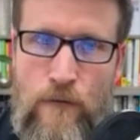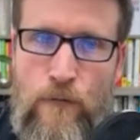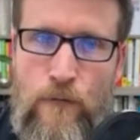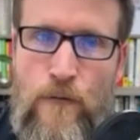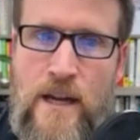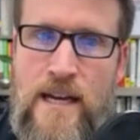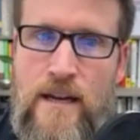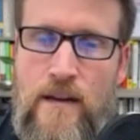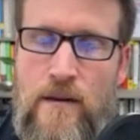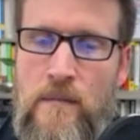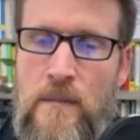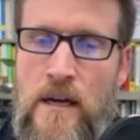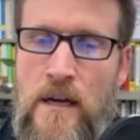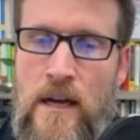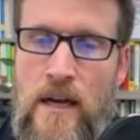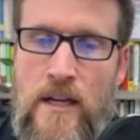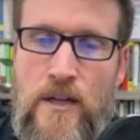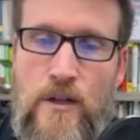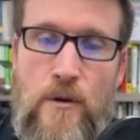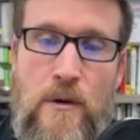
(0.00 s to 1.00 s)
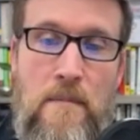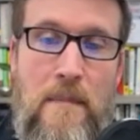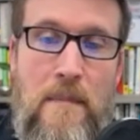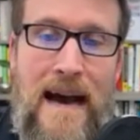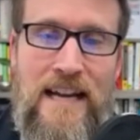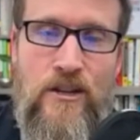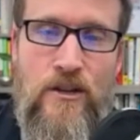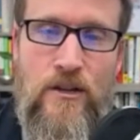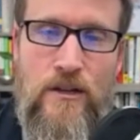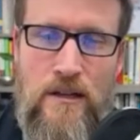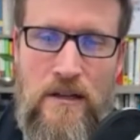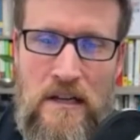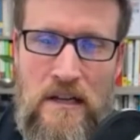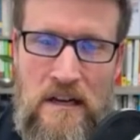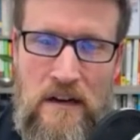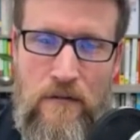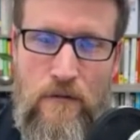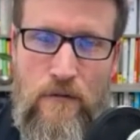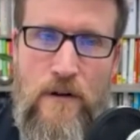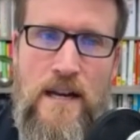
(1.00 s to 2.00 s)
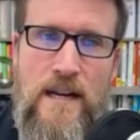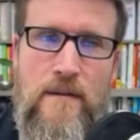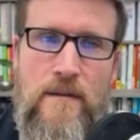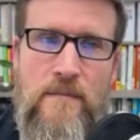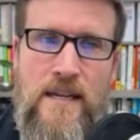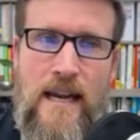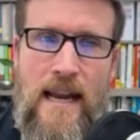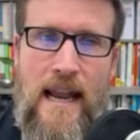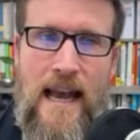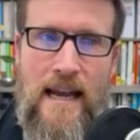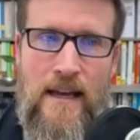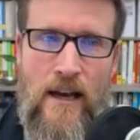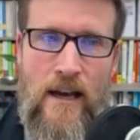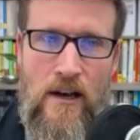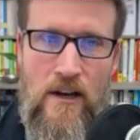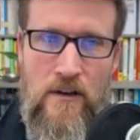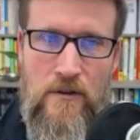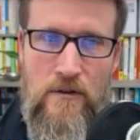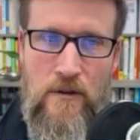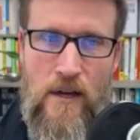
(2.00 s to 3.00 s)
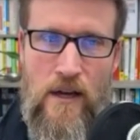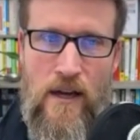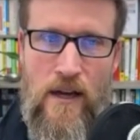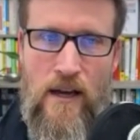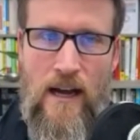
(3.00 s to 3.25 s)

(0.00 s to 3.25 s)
freedom to imagine, freedom to let go.